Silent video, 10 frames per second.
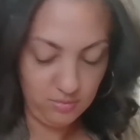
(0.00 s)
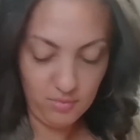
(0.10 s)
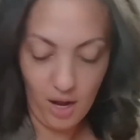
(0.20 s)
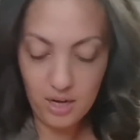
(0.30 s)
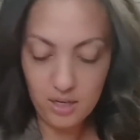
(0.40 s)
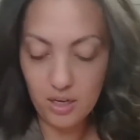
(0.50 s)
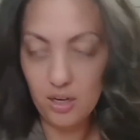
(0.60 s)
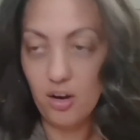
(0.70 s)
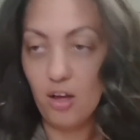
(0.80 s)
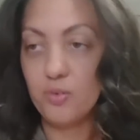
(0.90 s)
I had to cut
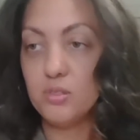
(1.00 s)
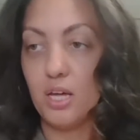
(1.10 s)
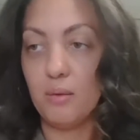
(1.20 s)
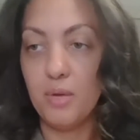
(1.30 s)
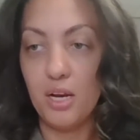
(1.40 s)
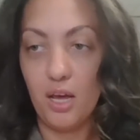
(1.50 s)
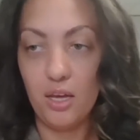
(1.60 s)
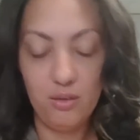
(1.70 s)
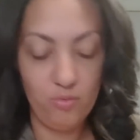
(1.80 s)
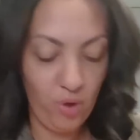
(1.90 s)
it off. It was like
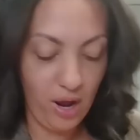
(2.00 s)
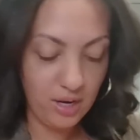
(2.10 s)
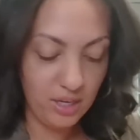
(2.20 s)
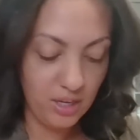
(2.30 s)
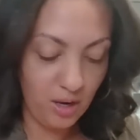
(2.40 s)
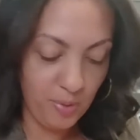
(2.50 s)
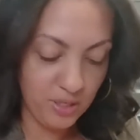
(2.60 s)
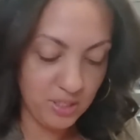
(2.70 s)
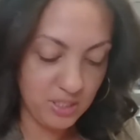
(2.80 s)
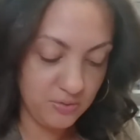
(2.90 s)
midnight. I had to get up at
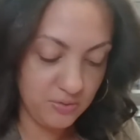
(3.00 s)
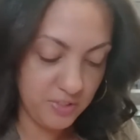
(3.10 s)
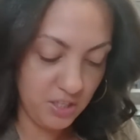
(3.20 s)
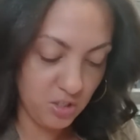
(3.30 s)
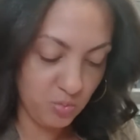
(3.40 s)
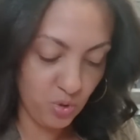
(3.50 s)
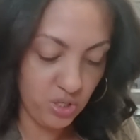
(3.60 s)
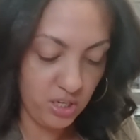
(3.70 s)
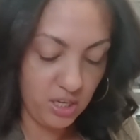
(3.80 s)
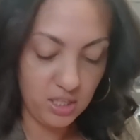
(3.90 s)
6:15 this
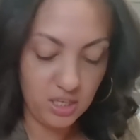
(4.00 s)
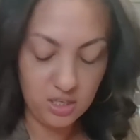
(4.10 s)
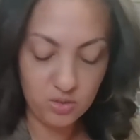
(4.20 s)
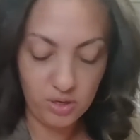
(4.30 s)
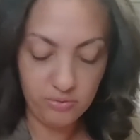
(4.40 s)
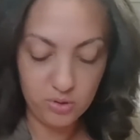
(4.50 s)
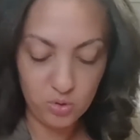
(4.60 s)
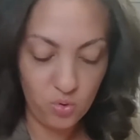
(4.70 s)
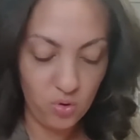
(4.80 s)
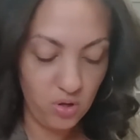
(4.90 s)
morning to get the kids ready for
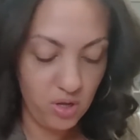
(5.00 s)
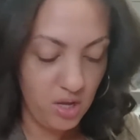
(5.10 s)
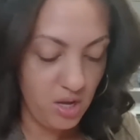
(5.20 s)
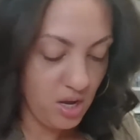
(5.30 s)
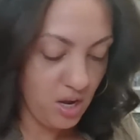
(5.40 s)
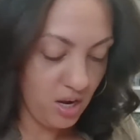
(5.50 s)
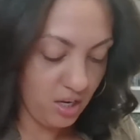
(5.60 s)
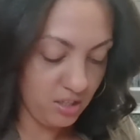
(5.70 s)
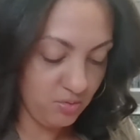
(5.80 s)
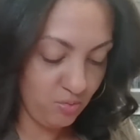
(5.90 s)
school. And
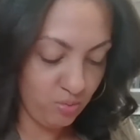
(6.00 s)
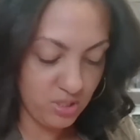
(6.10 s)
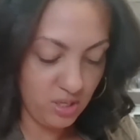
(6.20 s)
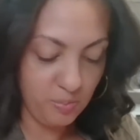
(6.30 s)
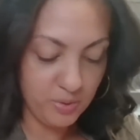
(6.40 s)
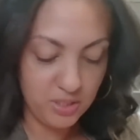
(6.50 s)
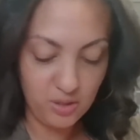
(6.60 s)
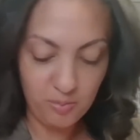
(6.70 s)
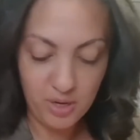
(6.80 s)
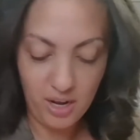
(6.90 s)
I was up until
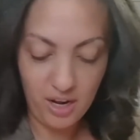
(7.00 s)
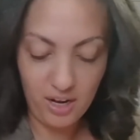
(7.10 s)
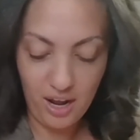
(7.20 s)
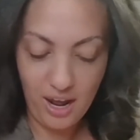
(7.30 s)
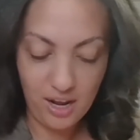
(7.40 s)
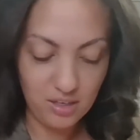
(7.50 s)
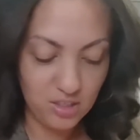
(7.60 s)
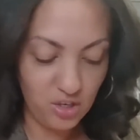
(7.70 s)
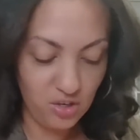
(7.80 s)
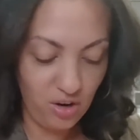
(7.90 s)
midnight and I had to
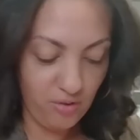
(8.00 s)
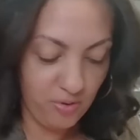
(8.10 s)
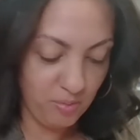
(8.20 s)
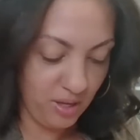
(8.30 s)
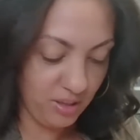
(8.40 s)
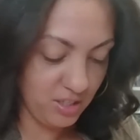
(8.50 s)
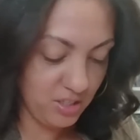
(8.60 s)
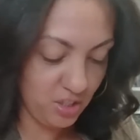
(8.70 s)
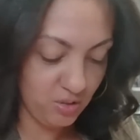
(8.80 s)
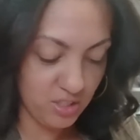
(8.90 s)
turn it off. I'm like, this
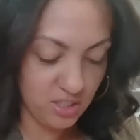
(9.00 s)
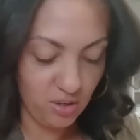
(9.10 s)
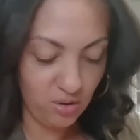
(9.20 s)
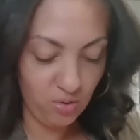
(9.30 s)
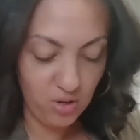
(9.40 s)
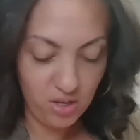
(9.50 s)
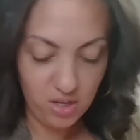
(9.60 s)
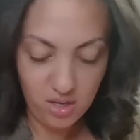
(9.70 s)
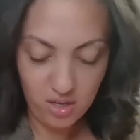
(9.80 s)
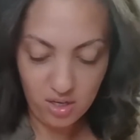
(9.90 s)
show is so
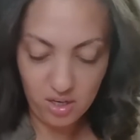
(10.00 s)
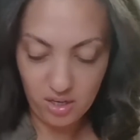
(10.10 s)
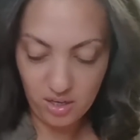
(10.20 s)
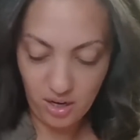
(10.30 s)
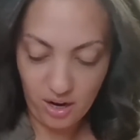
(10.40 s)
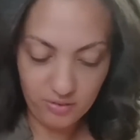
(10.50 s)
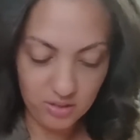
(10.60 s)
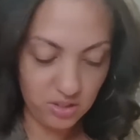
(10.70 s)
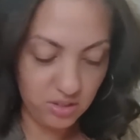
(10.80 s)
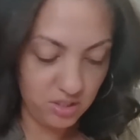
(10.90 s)
good. I have to
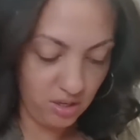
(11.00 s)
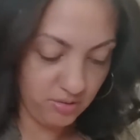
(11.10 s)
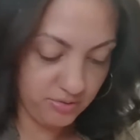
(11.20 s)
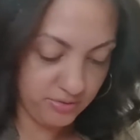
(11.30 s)
turn this off